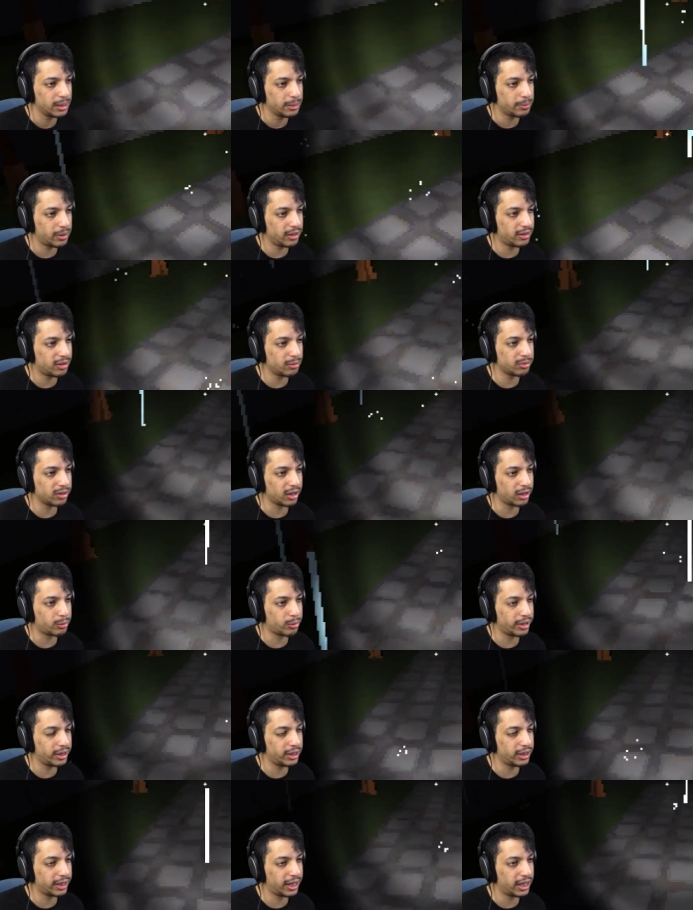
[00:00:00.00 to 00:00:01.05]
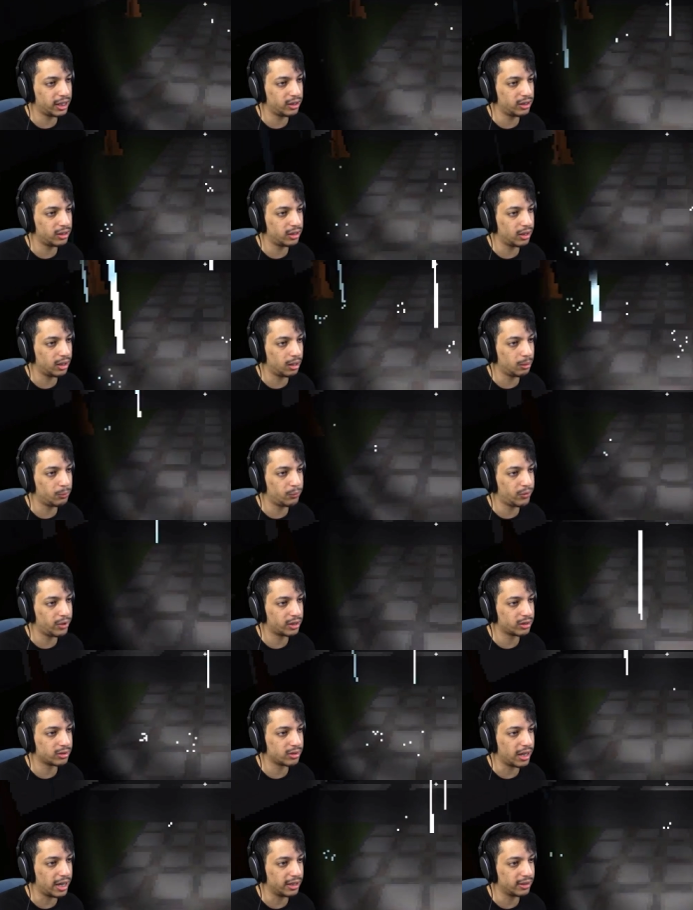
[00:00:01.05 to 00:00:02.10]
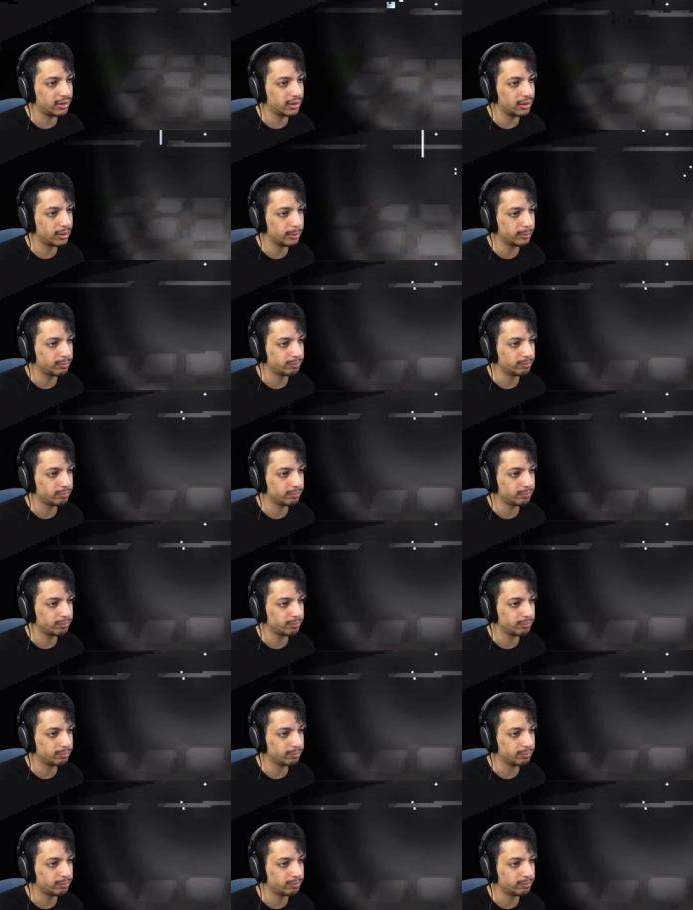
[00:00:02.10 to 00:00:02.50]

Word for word: But it seems like running again fixed that.